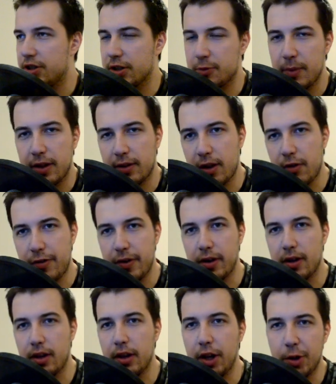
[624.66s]
just makes
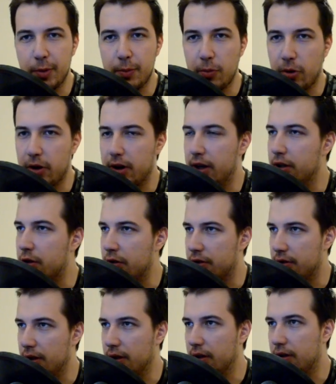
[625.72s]
everything a little bit more
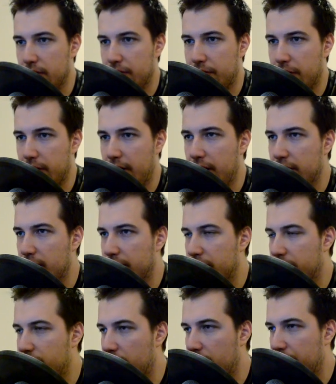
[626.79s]
interesting. For the end of the
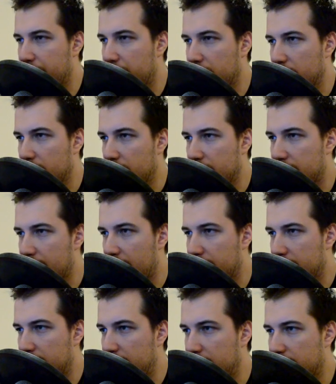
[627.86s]
drop, let's
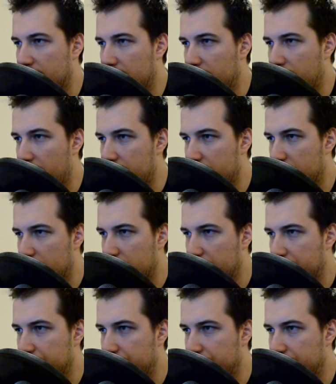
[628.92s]
add this uh, riser,